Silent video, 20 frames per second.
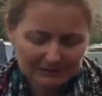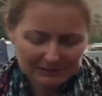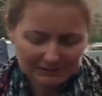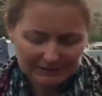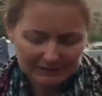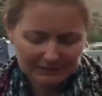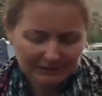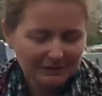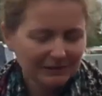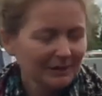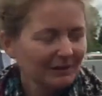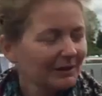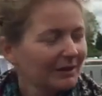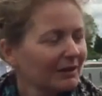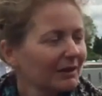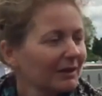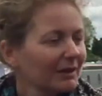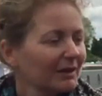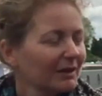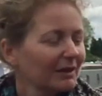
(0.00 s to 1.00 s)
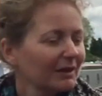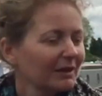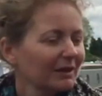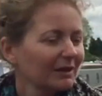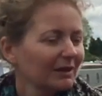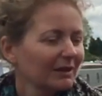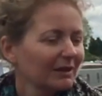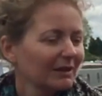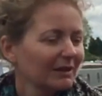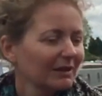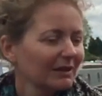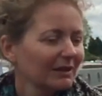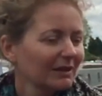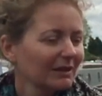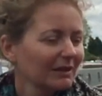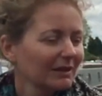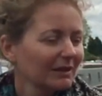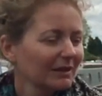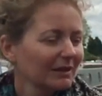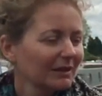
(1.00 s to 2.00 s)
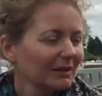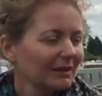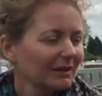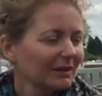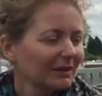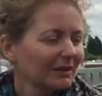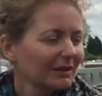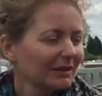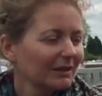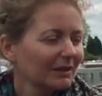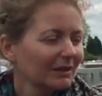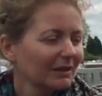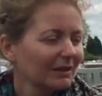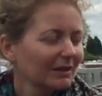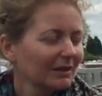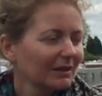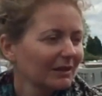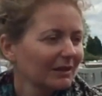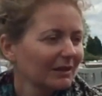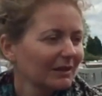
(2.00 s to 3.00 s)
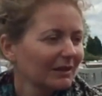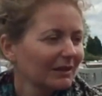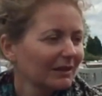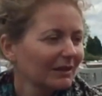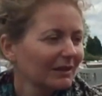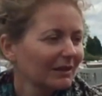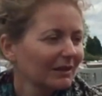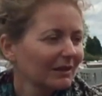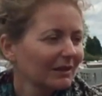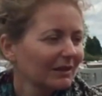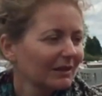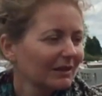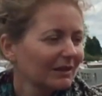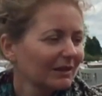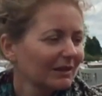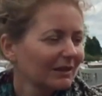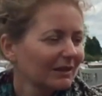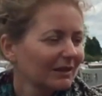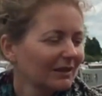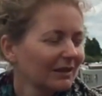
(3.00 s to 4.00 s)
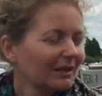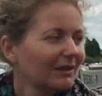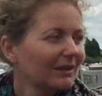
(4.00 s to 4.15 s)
(silent)